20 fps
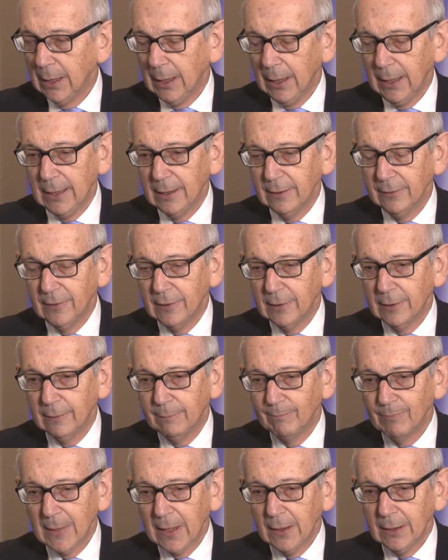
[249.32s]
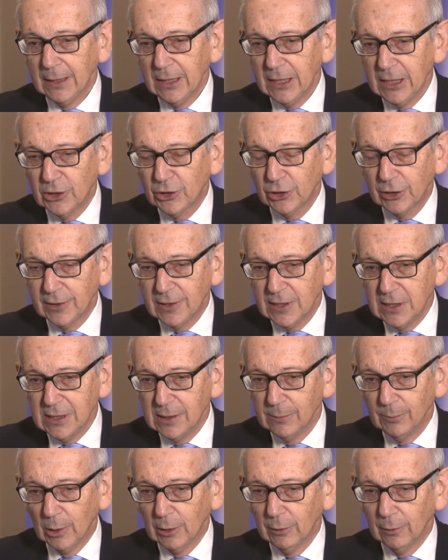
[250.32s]
And uh, each
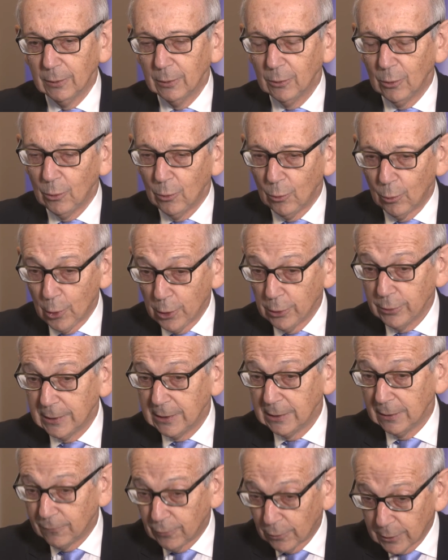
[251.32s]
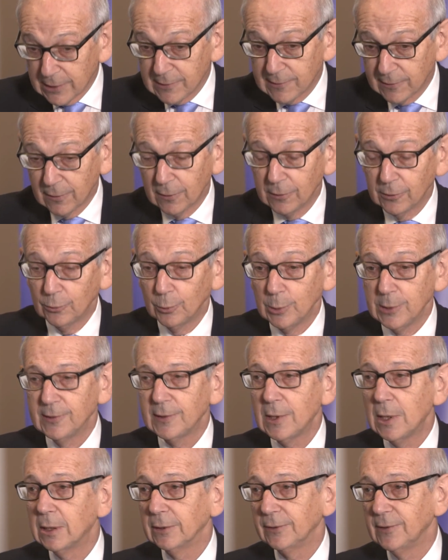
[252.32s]
team working, for instance,
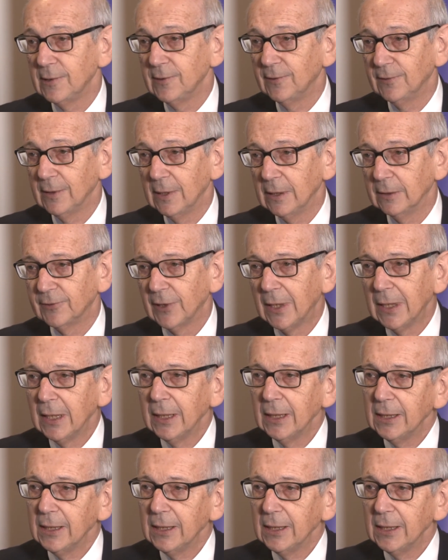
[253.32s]
with CAR T cells,